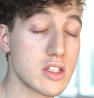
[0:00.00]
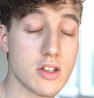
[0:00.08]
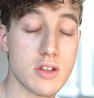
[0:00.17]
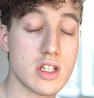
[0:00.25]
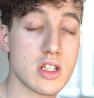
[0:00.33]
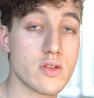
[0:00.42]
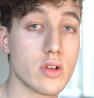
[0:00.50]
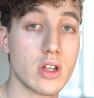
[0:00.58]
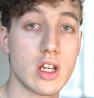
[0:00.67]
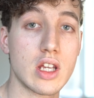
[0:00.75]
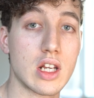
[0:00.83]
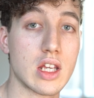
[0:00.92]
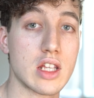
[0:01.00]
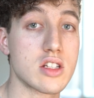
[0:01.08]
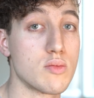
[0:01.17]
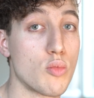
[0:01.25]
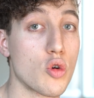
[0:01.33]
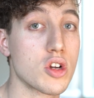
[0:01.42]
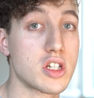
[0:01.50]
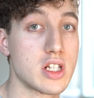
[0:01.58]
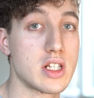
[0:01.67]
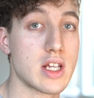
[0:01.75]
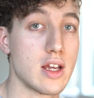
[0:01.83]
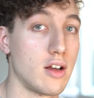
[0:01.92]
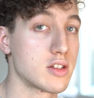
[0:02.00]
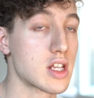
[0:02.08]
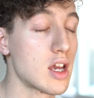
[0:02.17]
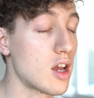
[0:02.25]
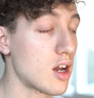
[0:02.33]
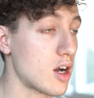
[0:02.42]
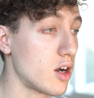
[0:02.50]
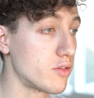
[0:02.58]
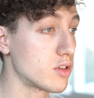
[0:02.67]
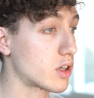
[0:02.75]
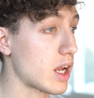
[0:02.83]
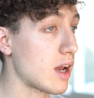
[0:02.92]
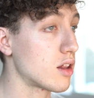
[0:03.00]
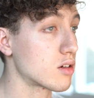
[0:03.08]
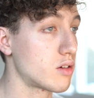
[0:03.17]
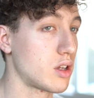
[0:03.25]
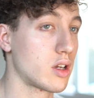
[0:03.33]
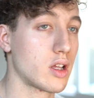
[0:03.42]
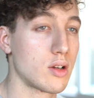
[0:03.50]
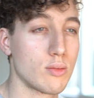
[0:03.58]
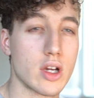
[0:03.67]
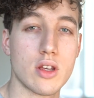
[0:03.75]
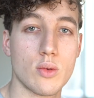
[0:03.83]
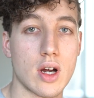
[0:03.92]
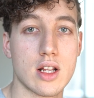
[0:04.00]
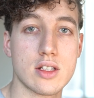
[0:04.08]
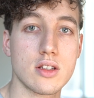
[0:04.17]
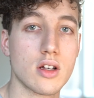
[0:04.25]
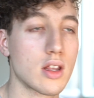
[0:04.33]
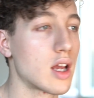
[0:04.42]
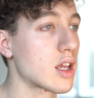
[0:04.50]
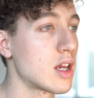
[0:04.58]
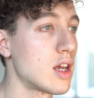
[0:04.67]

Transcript: So this is really getting into more details of your gallery and what you want it to look like.